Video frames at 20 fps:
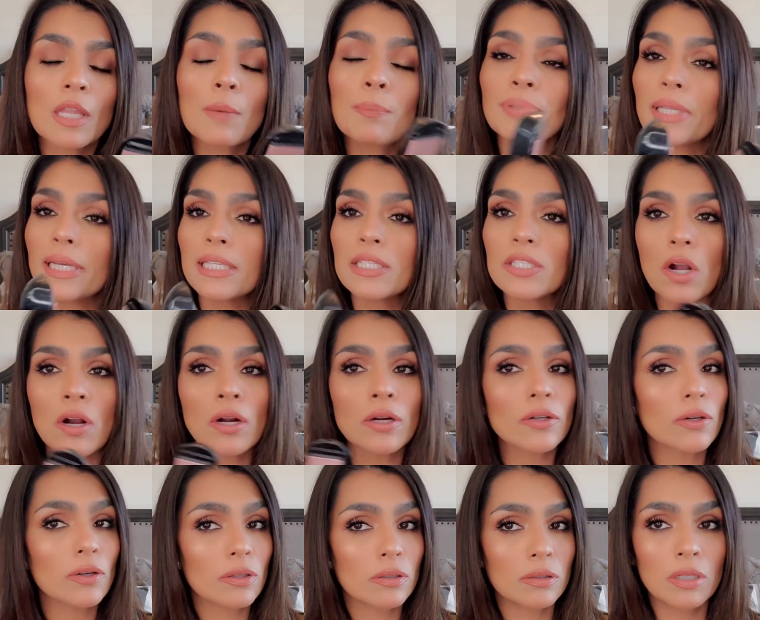plates aren't,
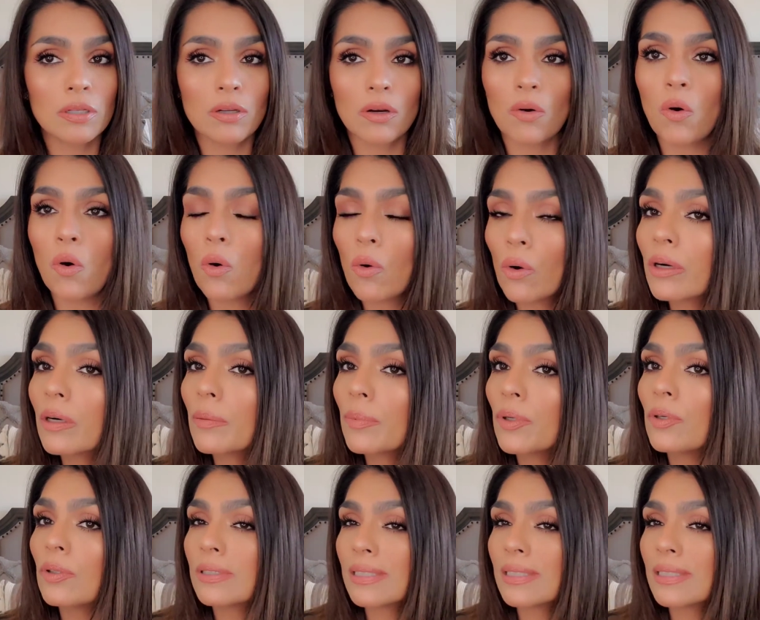you know, horrible.